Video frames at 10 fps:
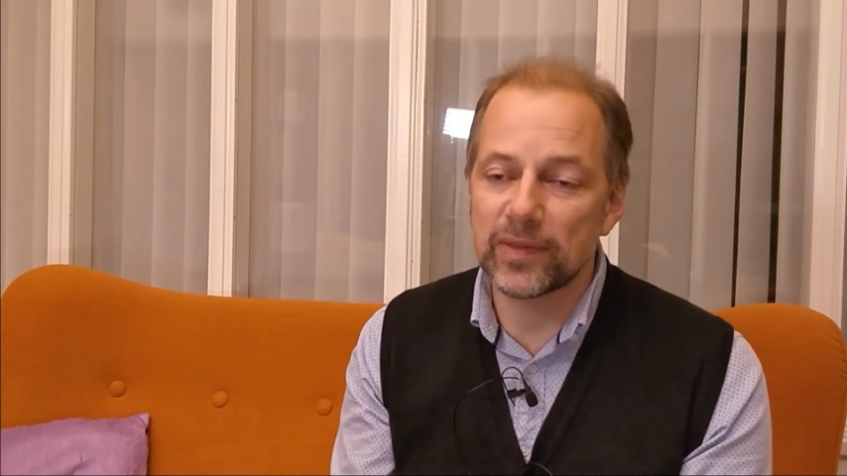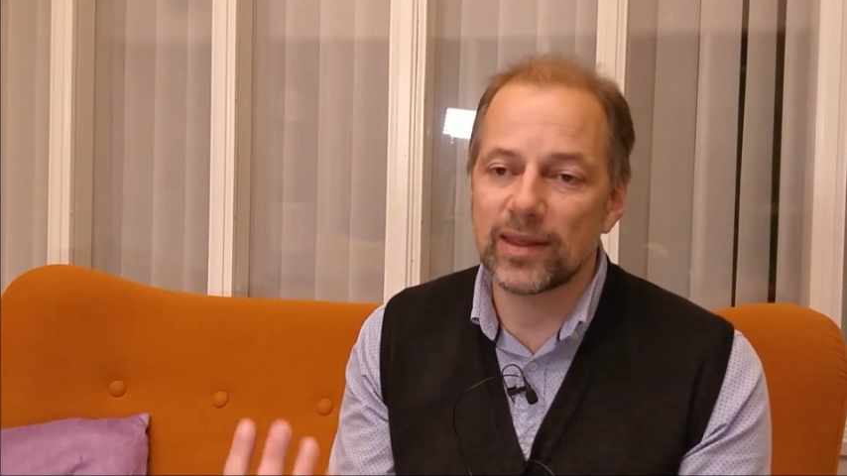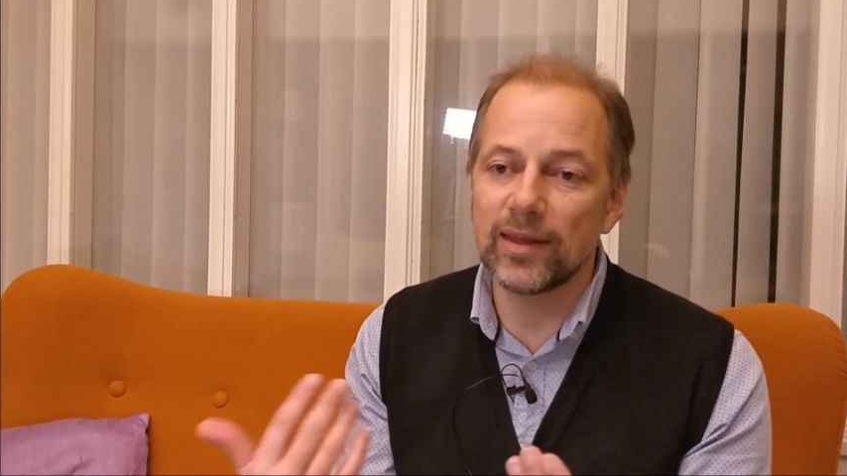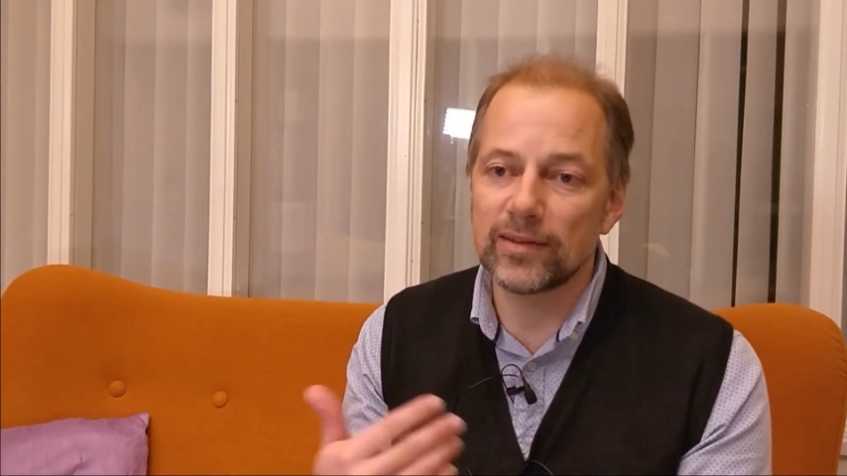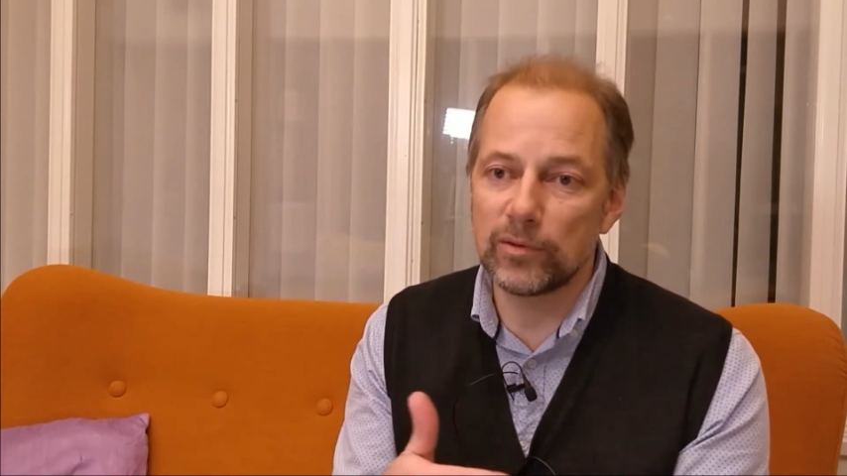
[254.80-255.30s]

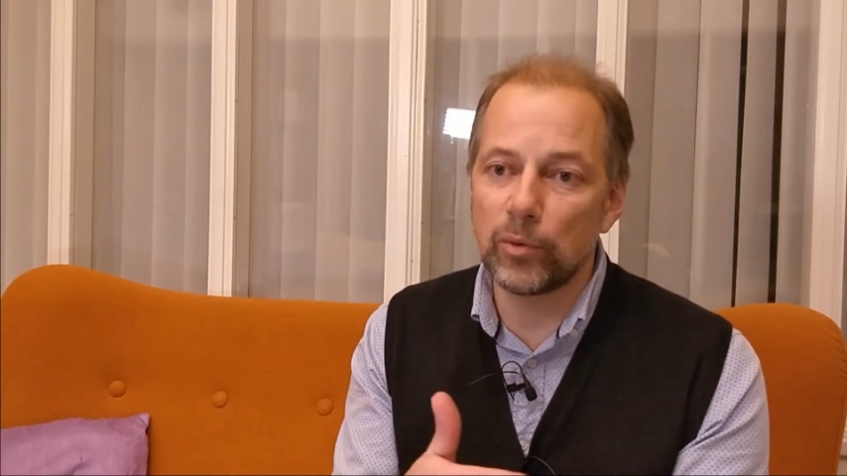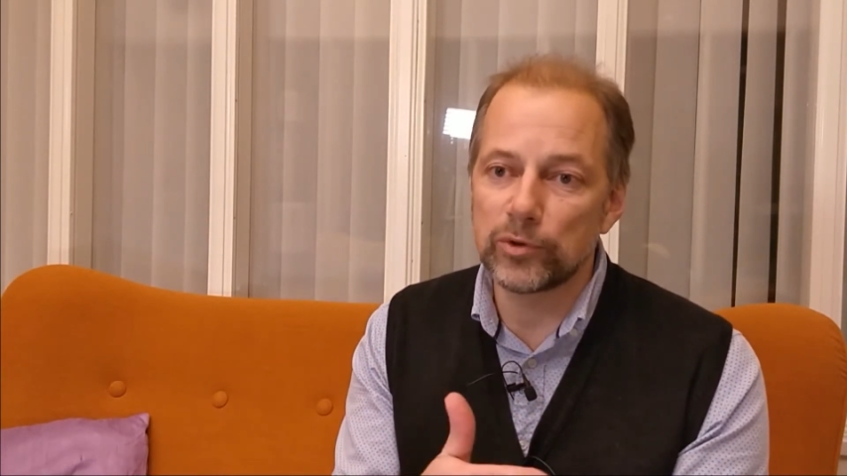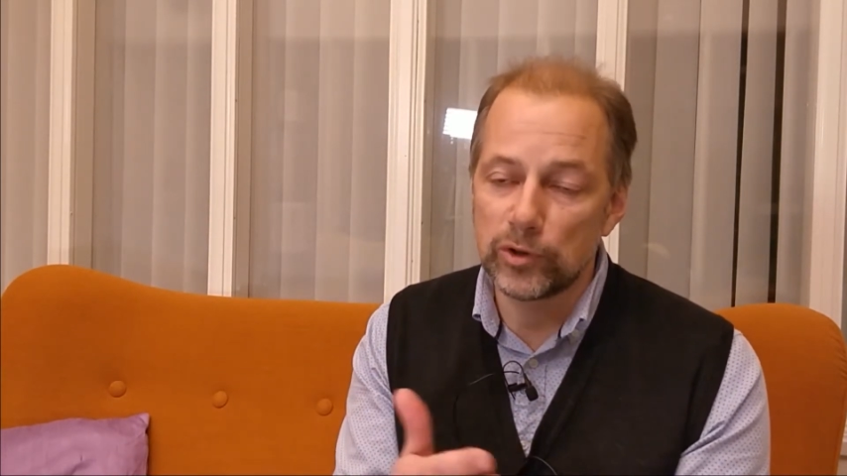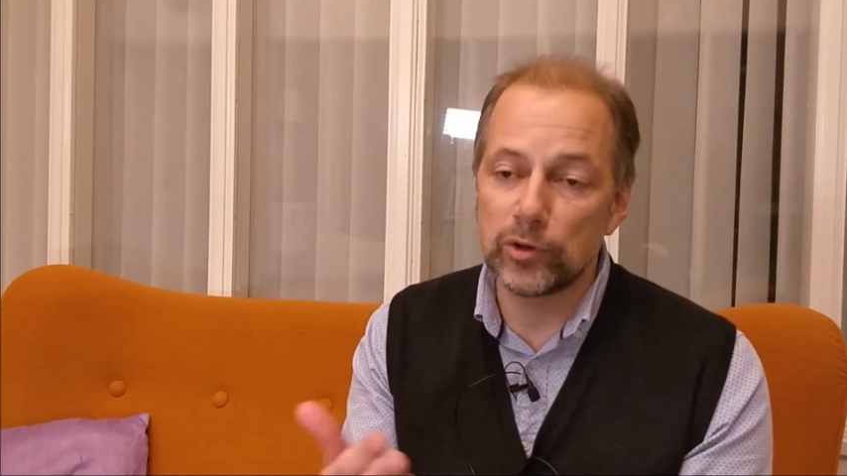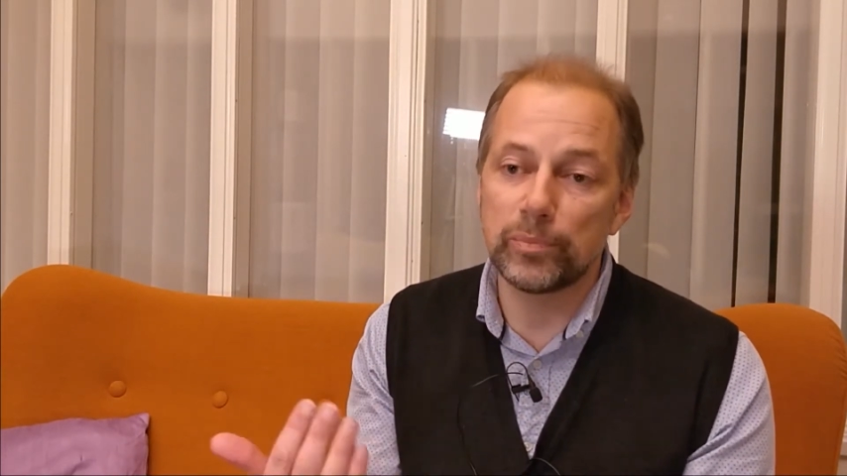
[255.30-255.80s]
getting the
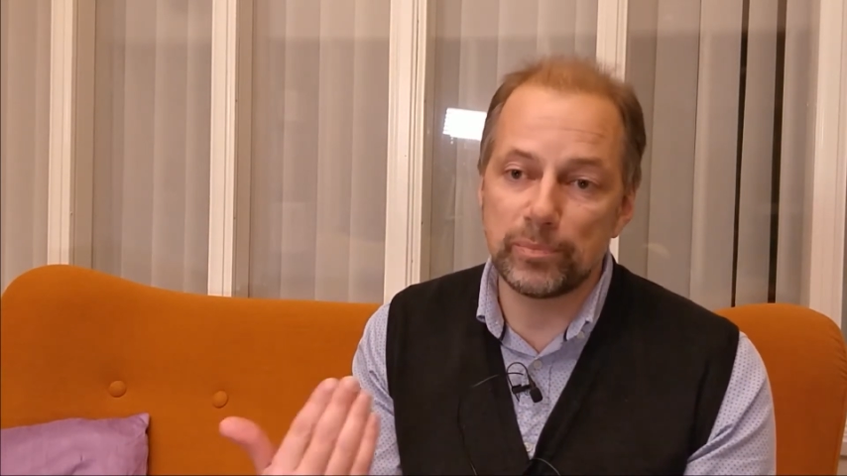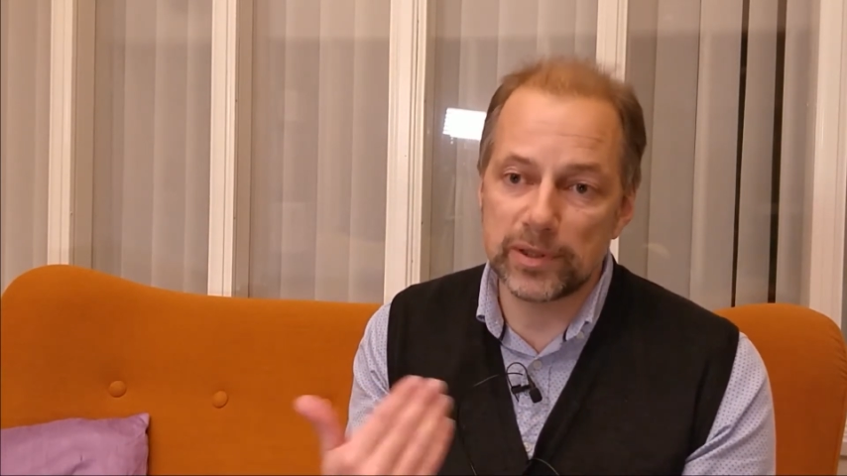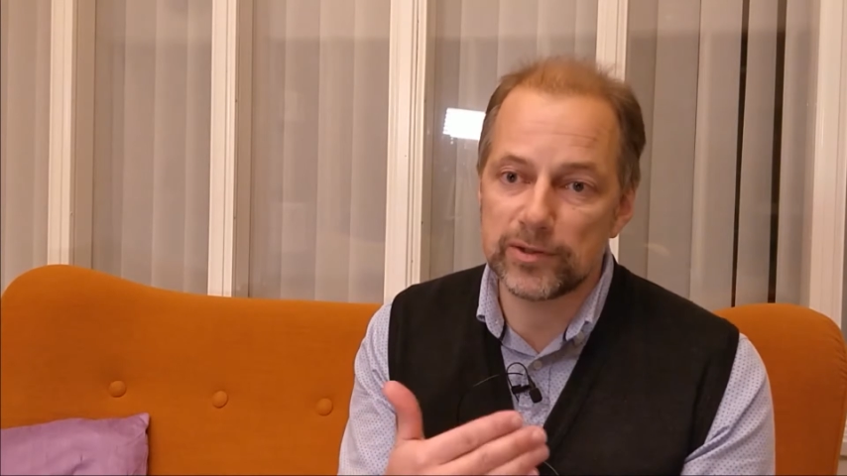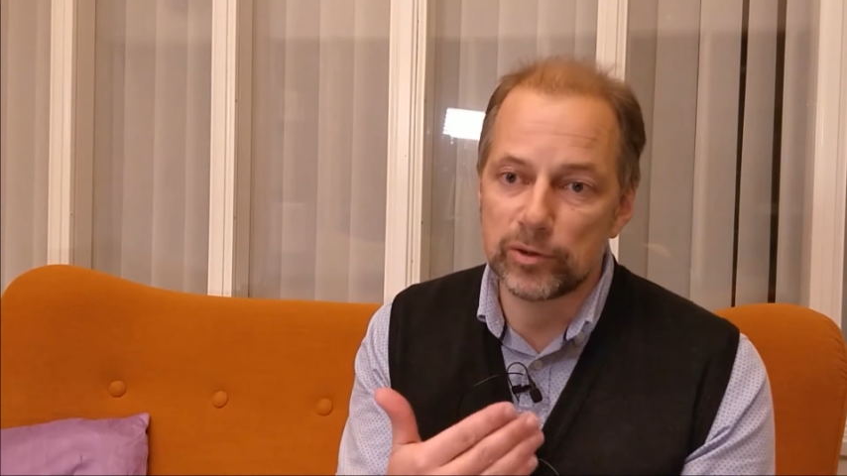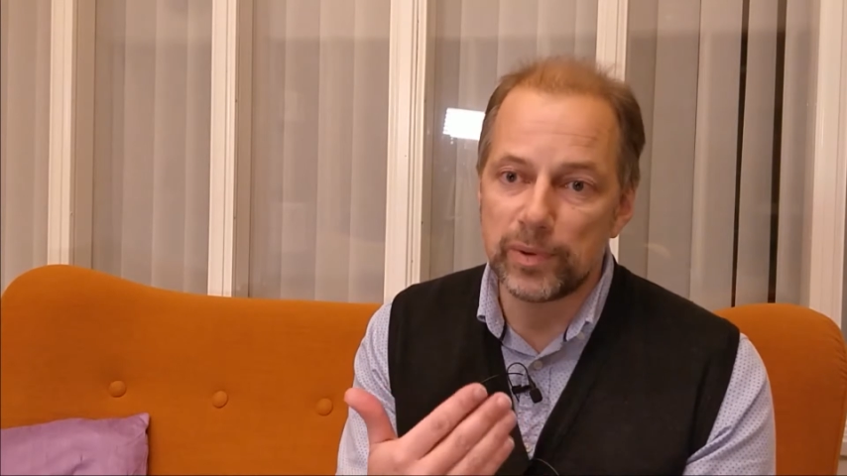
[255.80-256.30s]
opportunity to
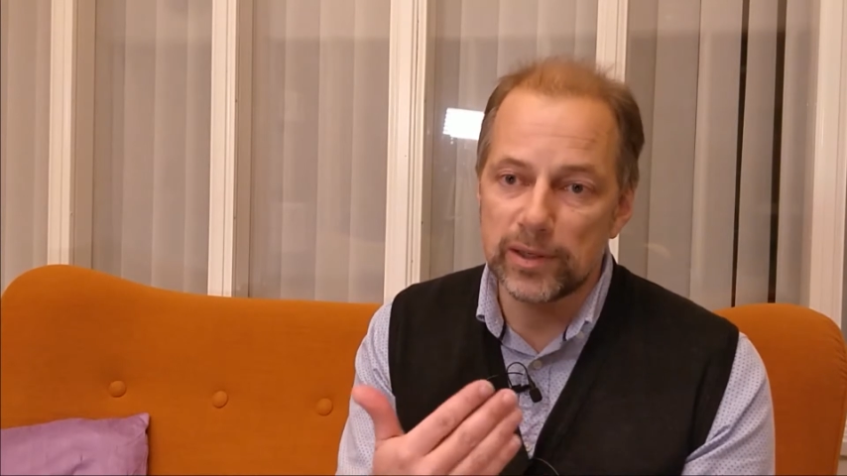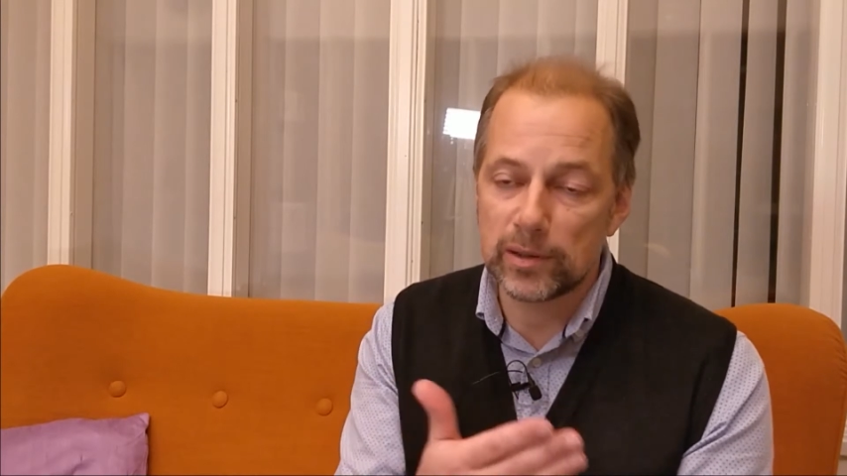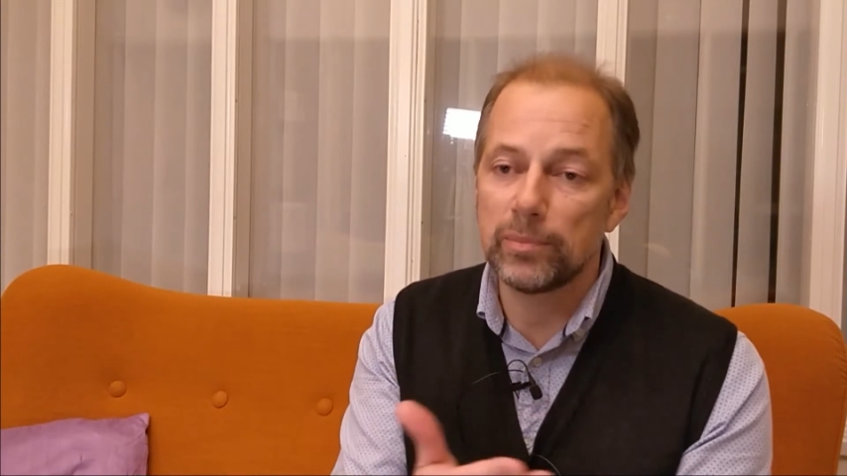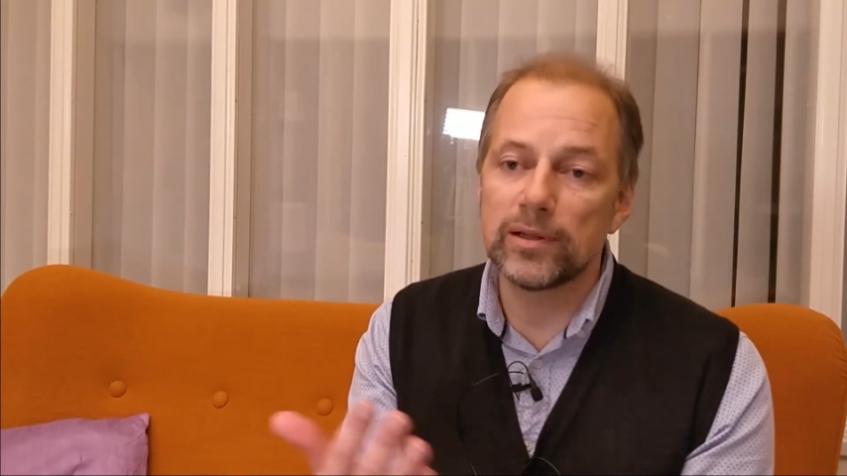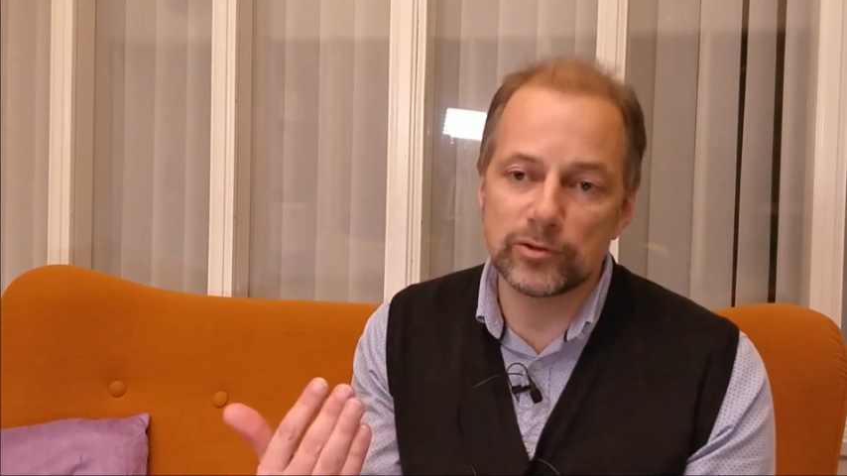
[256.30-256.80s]
participate
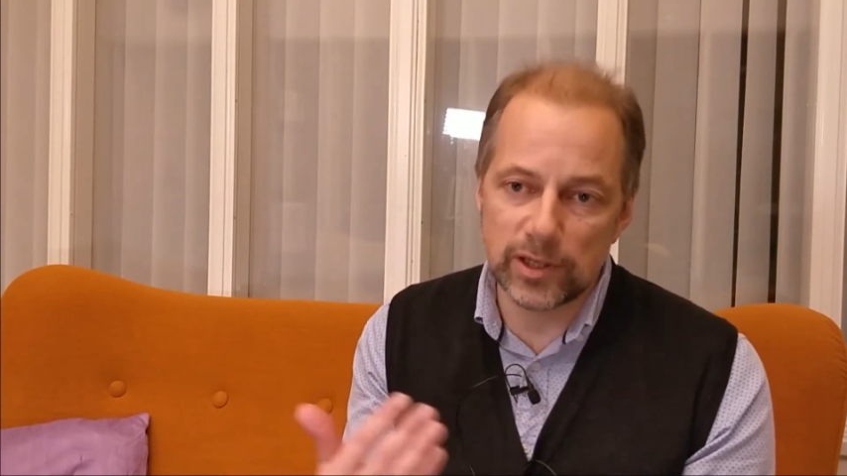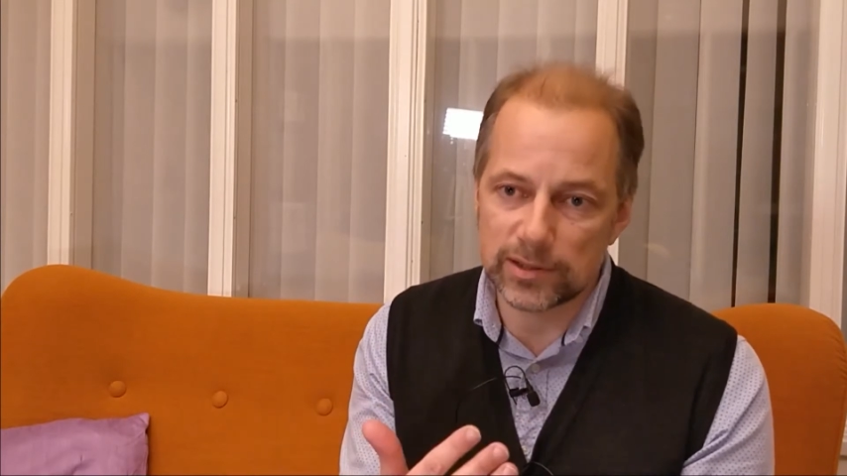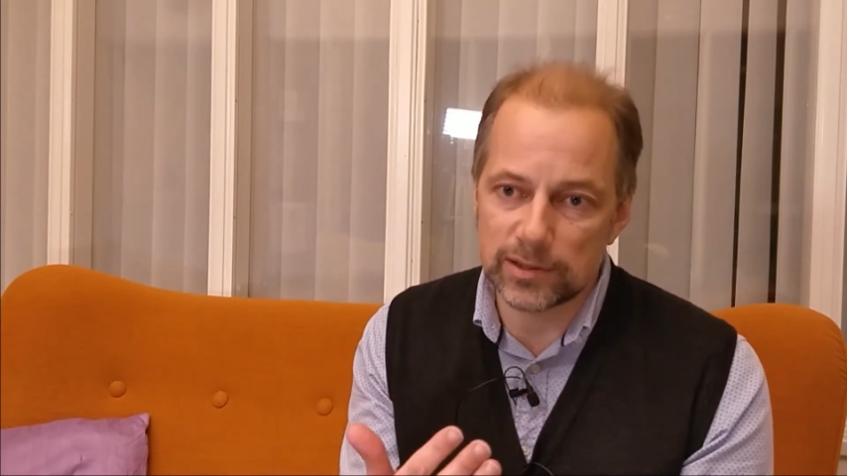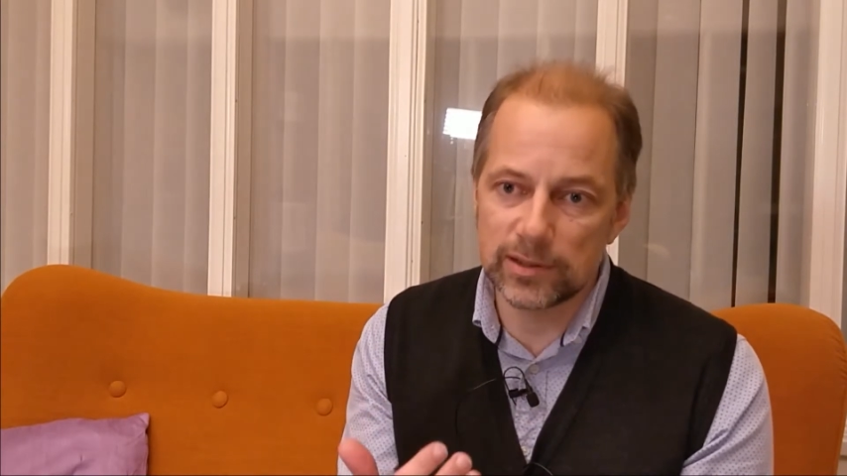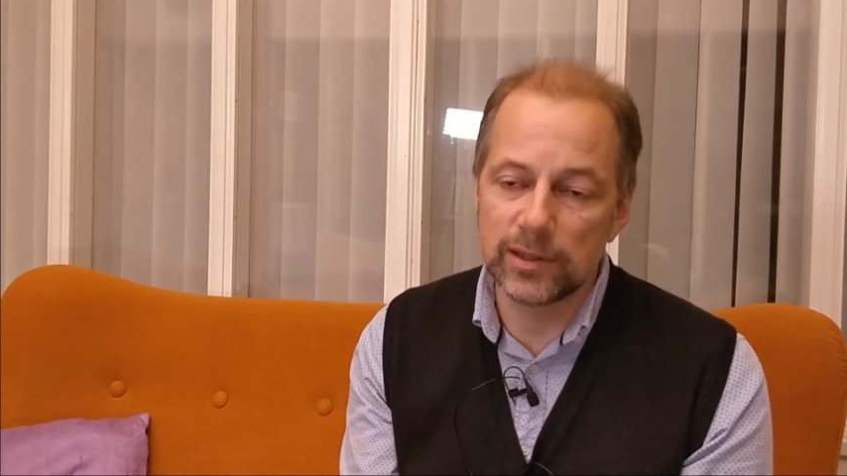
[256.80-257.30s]
and build
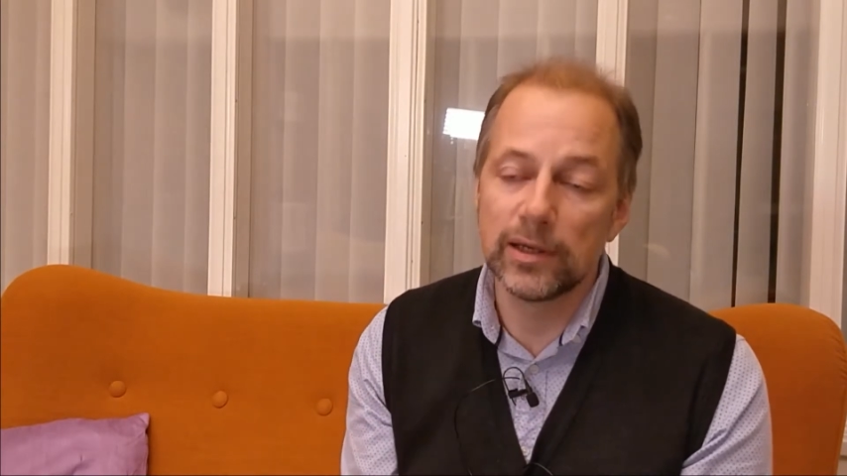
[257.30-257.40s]
trust.